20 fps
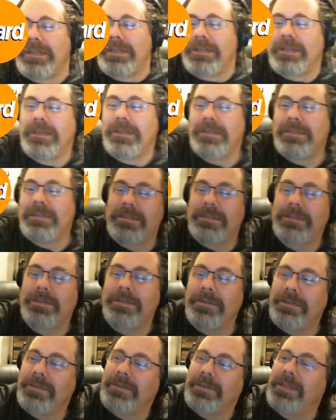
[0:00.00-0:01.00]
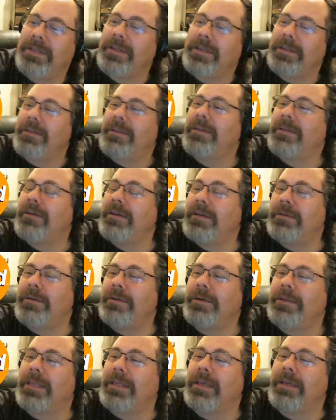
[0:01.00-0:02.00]
and guns is all you need. Oh,
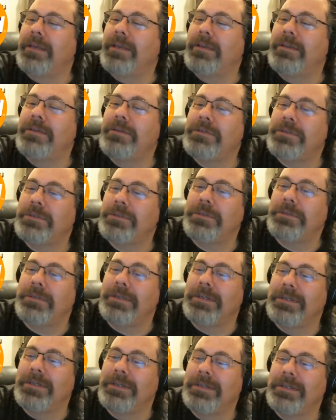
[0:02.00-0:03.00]
okay. Sure.